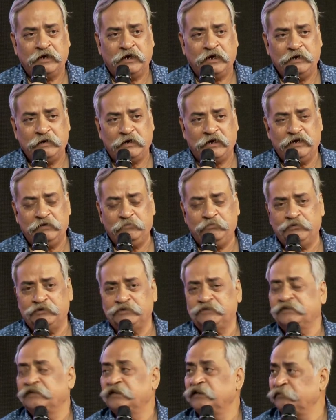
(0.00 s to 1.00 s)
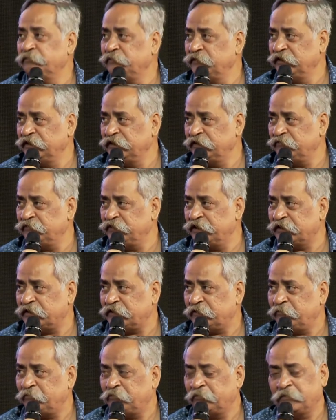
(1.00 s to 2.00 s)
I, I personally believe
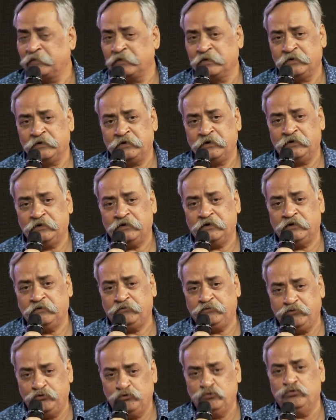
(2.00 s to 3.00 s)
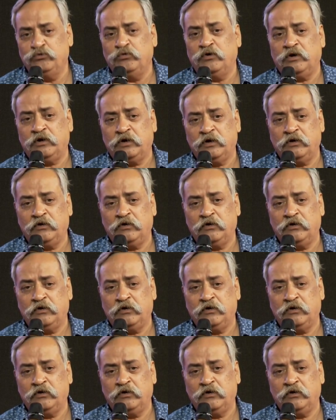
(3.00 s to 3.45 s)
that if you